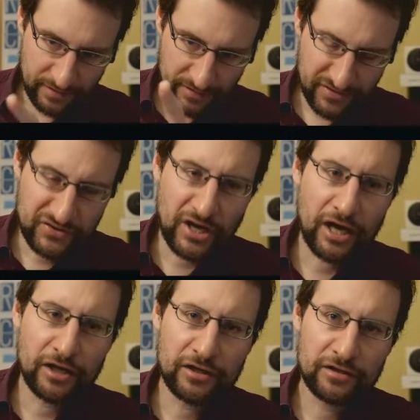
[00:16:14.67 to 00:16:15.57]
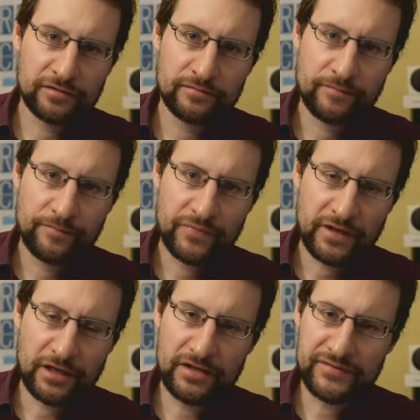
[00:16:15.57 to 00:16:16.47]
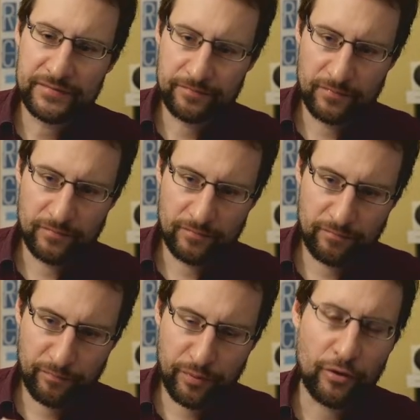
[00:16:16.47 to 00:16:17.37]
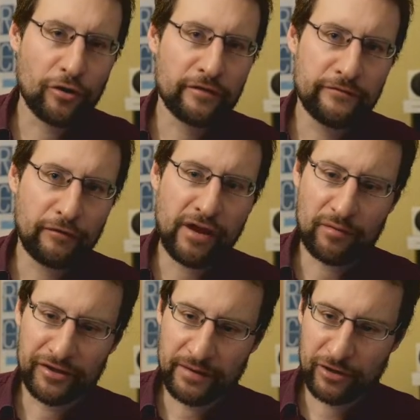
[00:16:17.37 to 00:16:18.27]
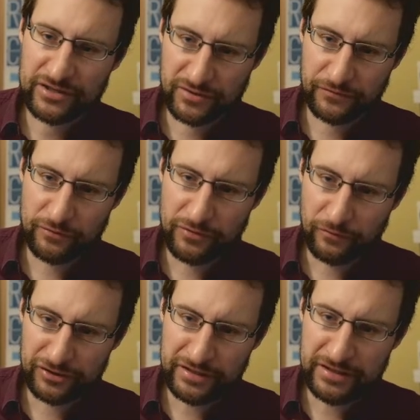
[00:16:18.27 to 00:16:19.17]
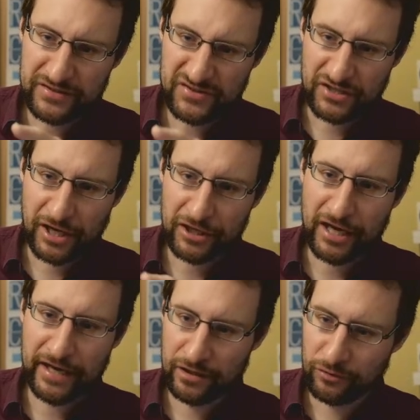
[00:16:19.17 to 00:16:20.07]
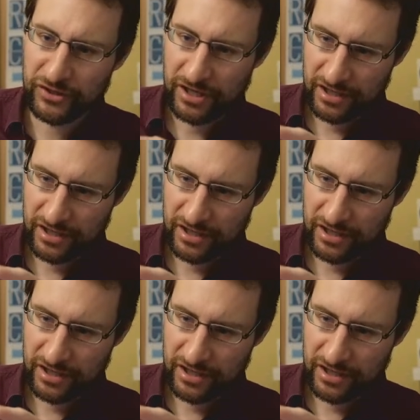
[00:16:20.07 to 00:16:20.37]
star is per variable name, right? So if you would need star inode